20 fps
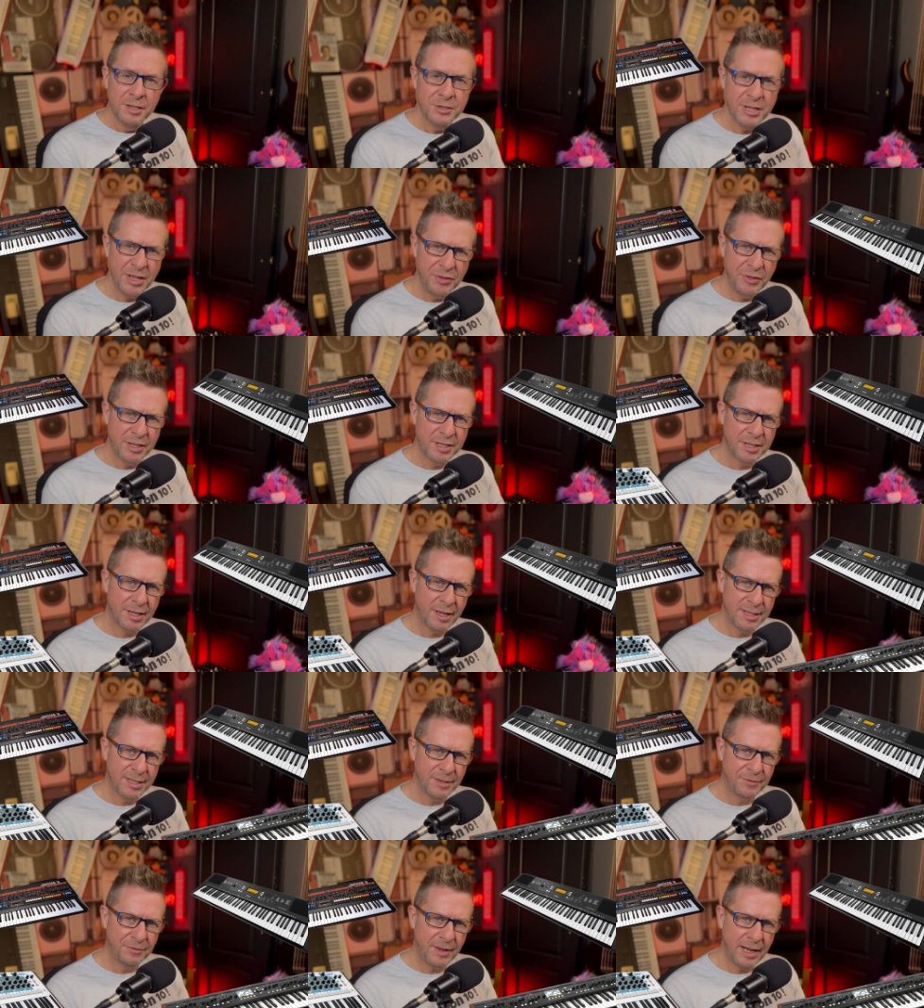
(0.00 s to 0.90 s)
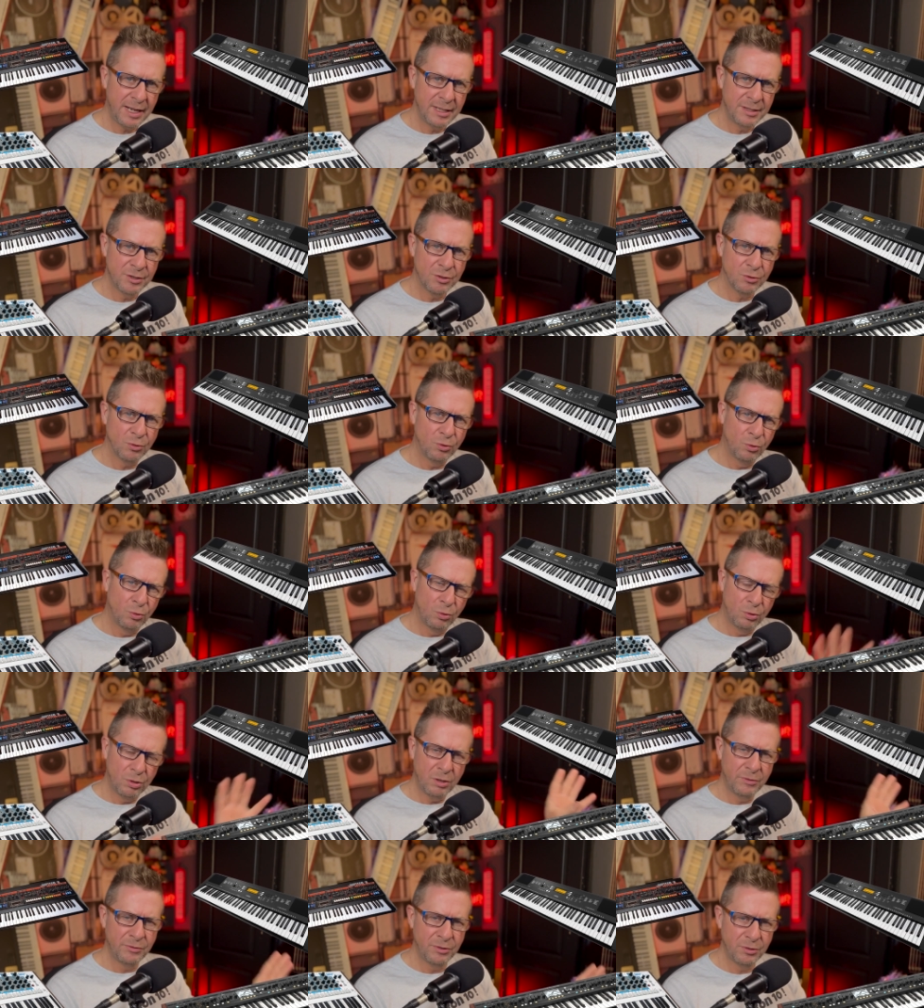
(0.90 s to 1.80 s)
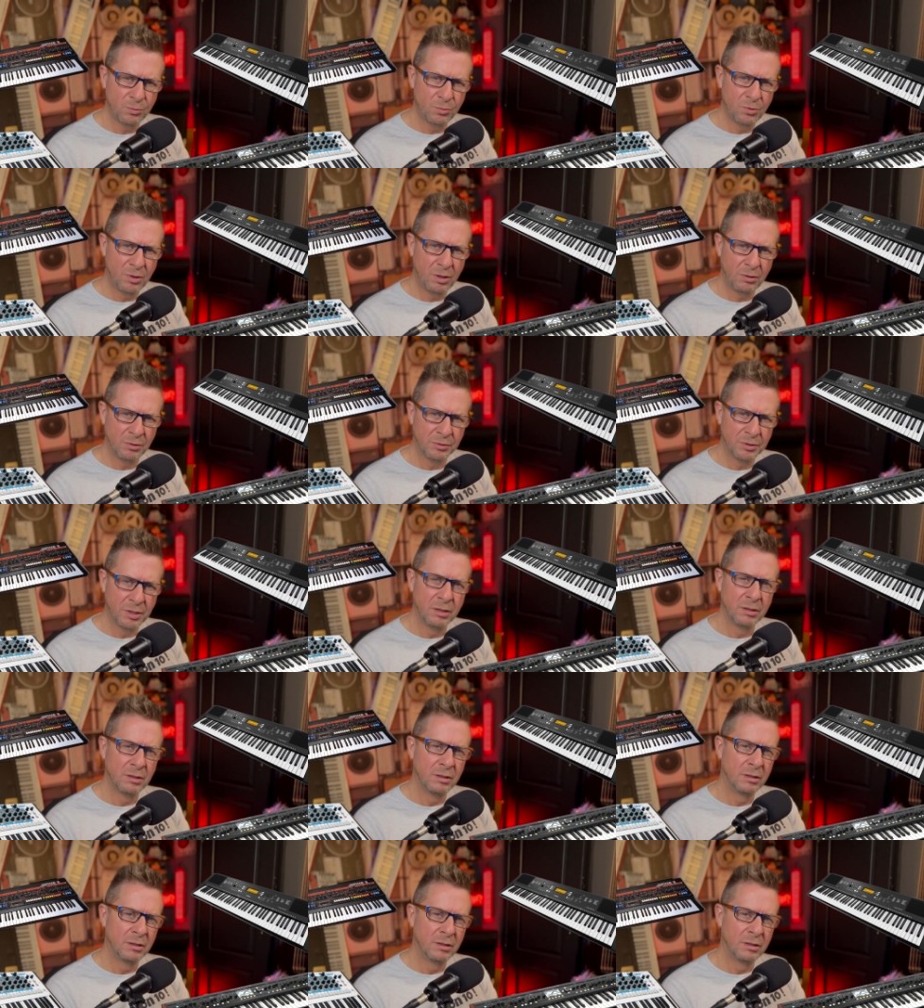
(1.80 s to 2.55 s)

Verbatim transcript: synthesizer fans all over the world.